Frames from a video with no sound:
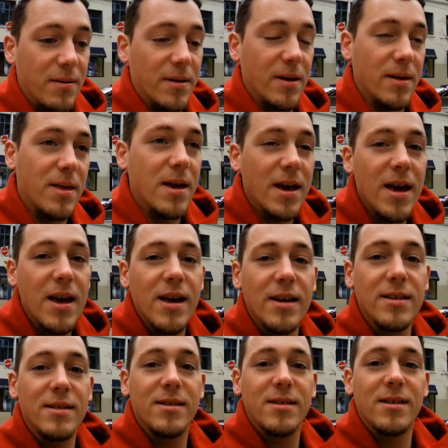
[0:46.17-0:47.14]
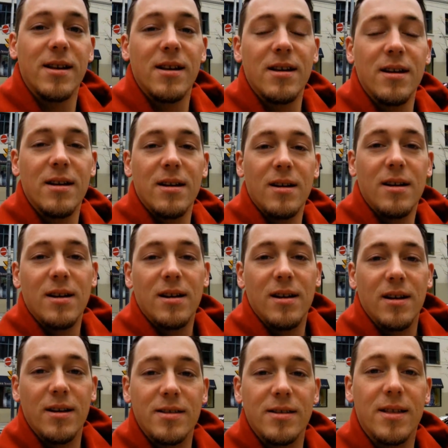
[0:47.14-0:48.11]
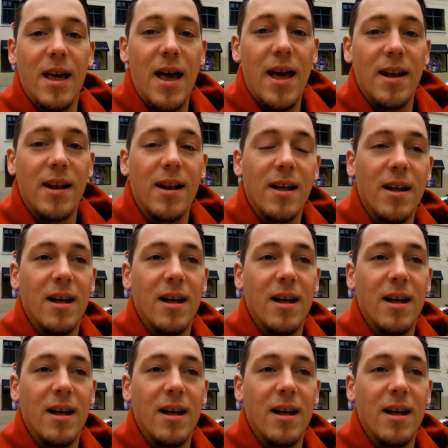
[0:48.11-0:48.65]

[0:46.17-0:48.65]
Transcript: the thing is, is that